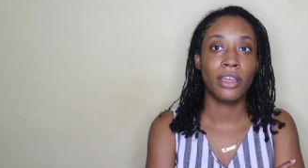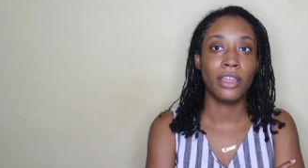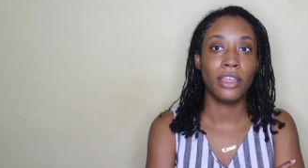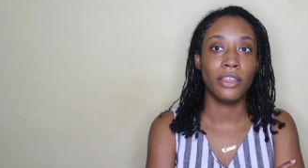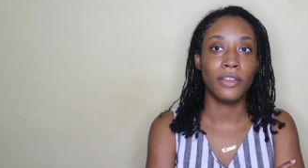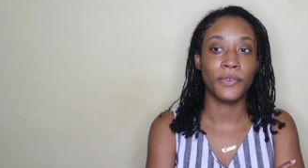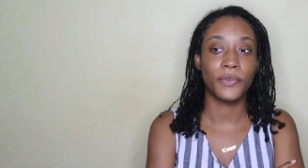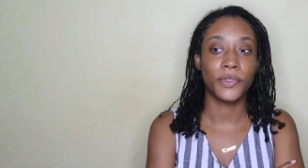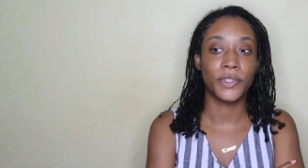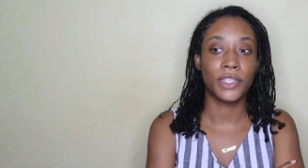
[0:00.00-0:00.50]

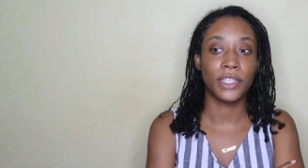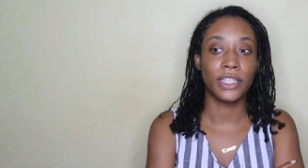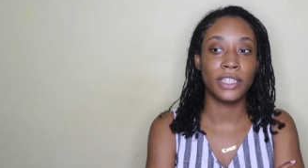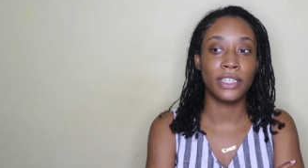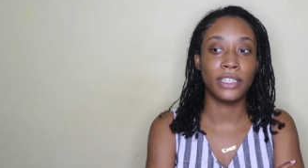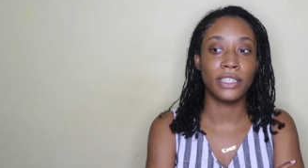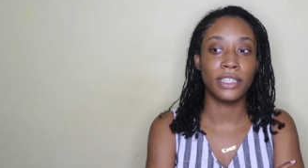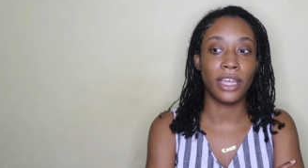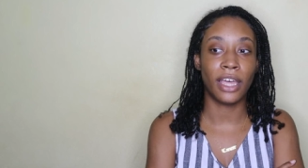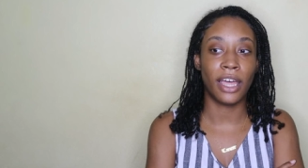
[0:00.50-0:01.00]
if
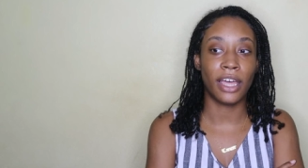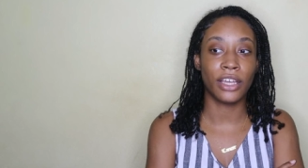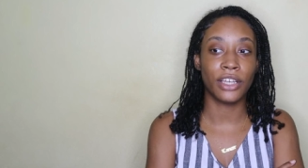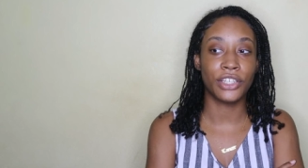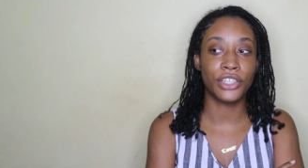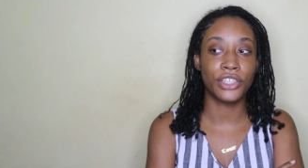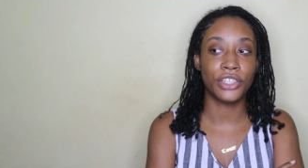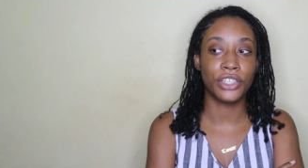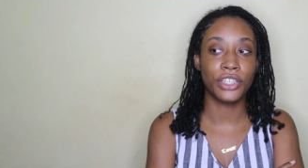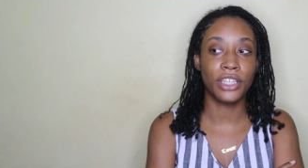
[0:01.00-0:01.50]
she's
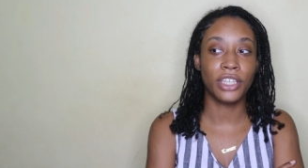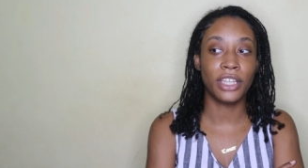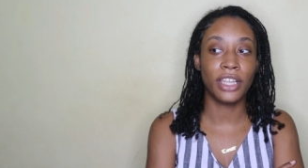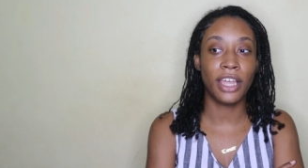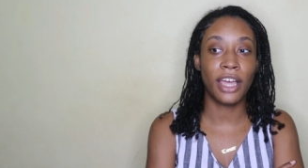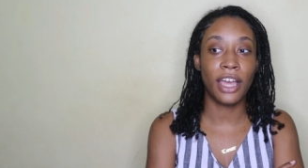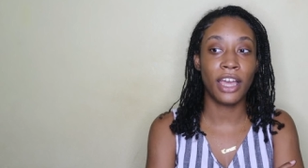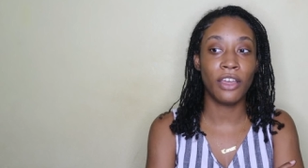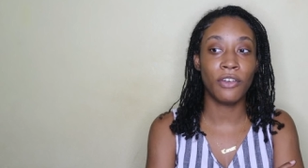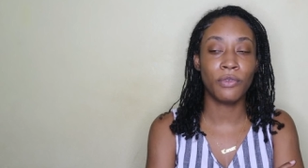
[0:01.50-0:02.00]
actually
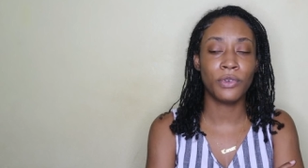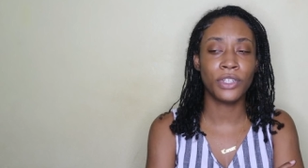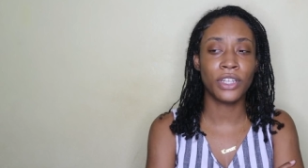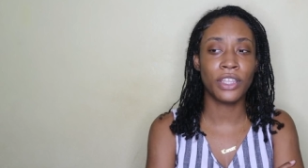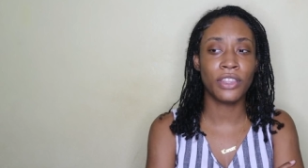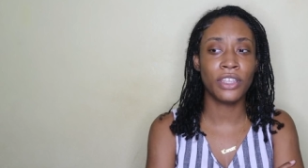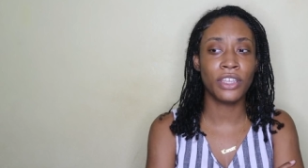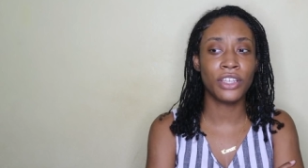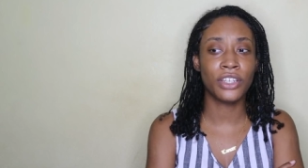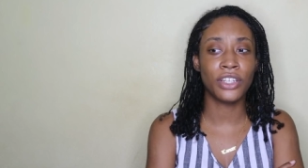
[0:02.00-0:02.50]
alive, which
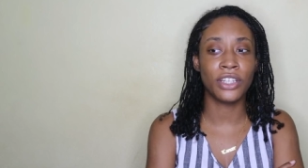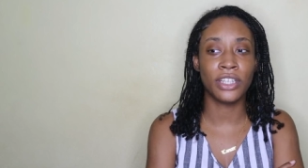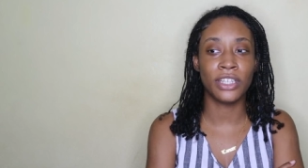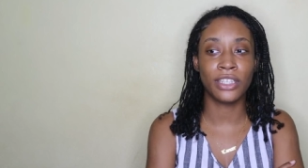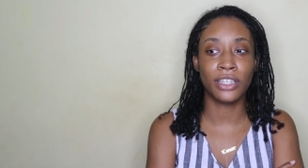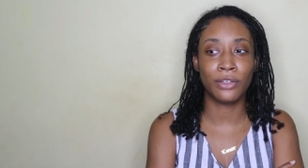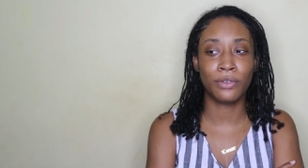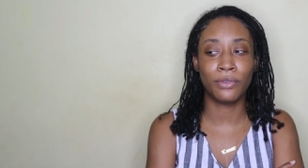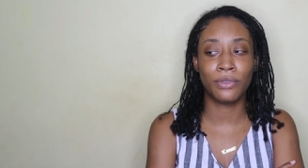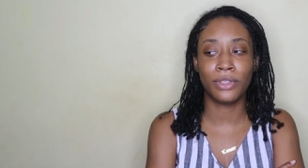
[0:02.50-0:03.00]
I think she
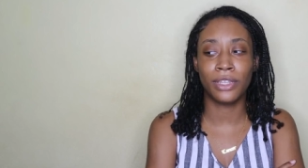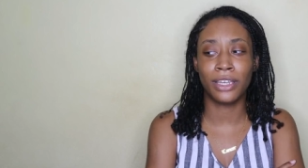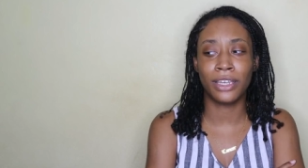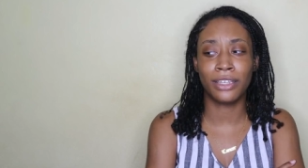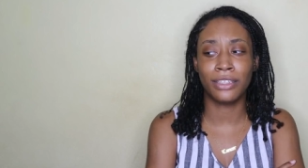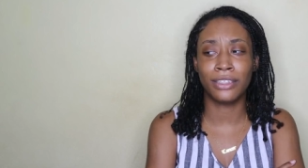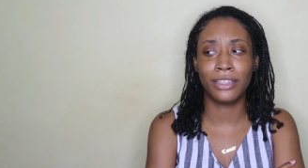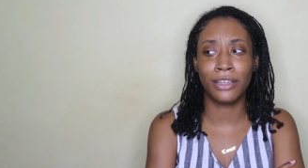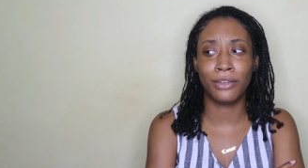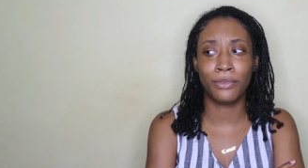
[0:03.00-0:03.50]
is. I don't like
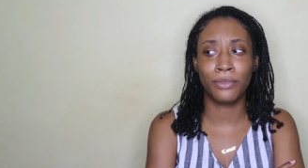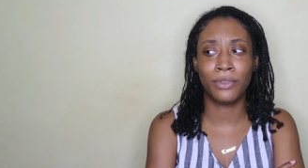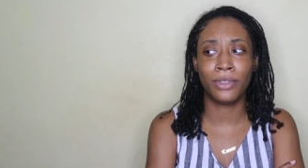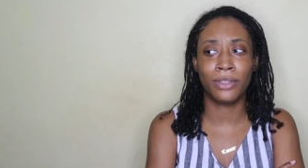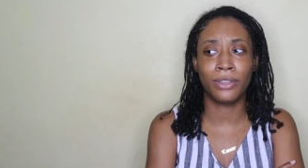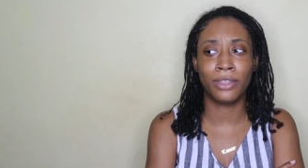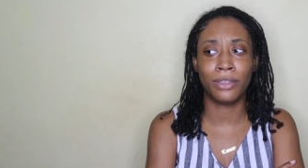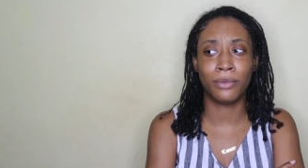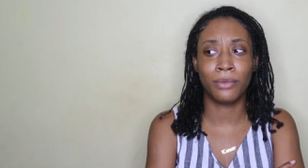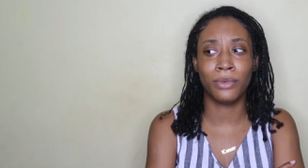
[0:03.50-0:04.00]
I say I don't
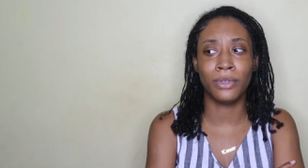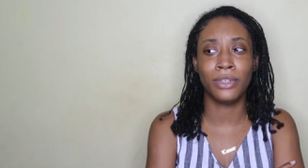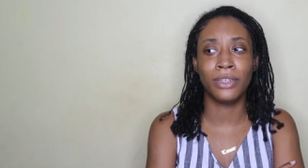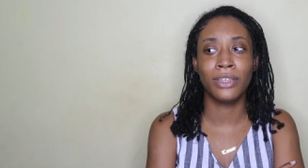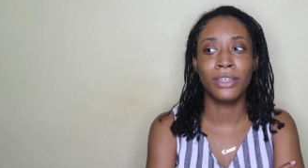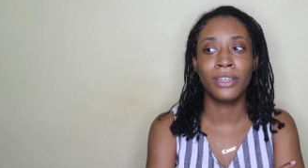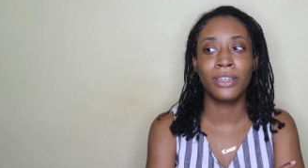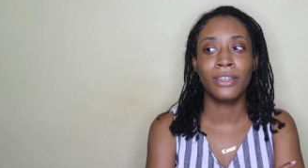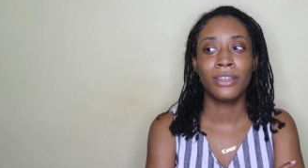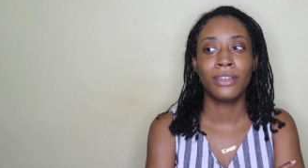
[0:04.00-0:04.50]
think they would
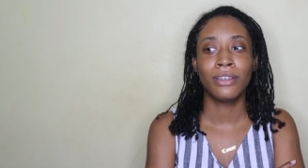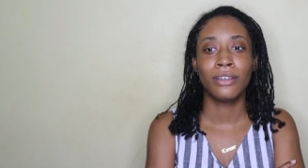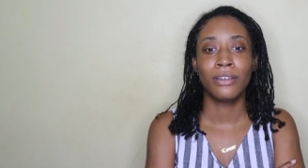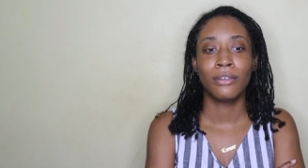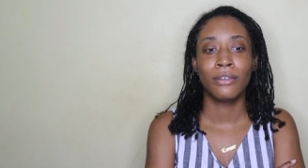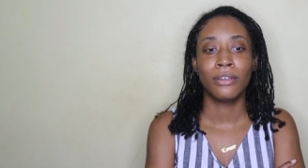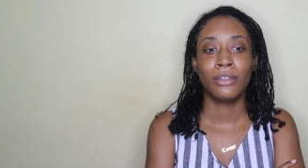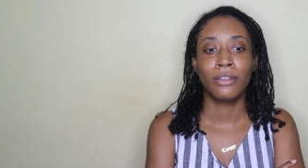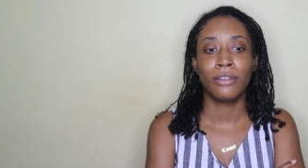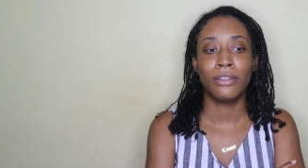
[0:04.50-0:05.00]

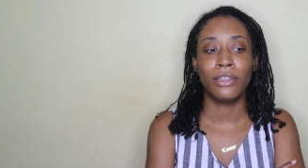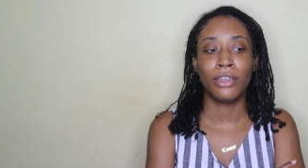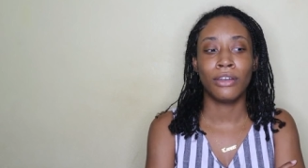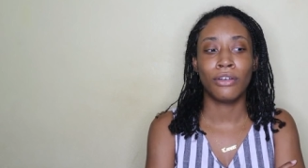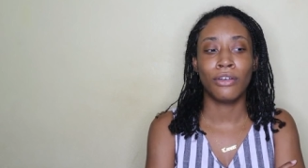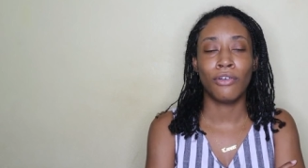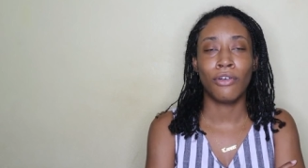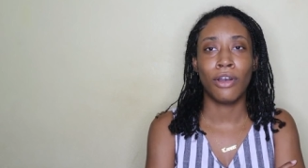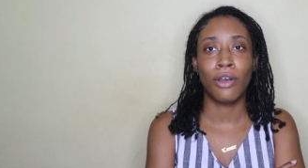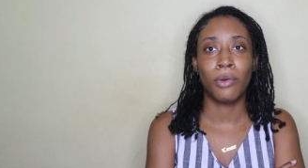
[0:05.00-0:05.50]
let
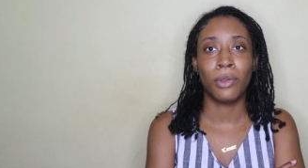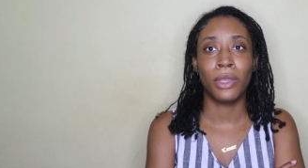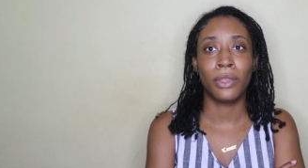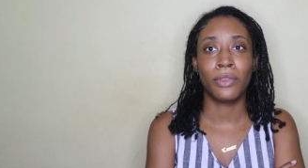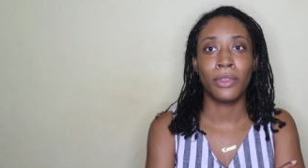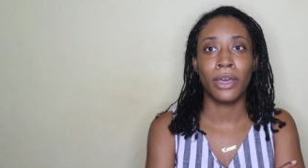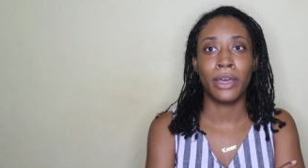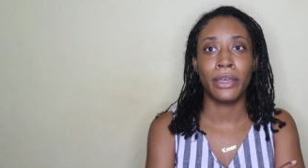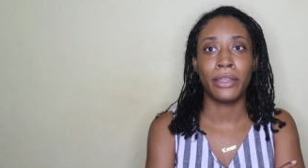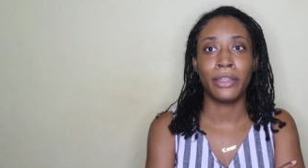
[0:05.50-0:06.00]
her go out
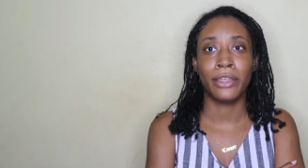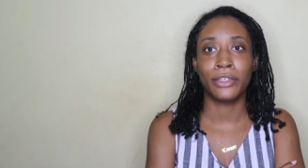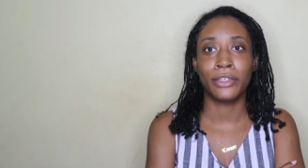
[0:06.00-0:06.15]
like that,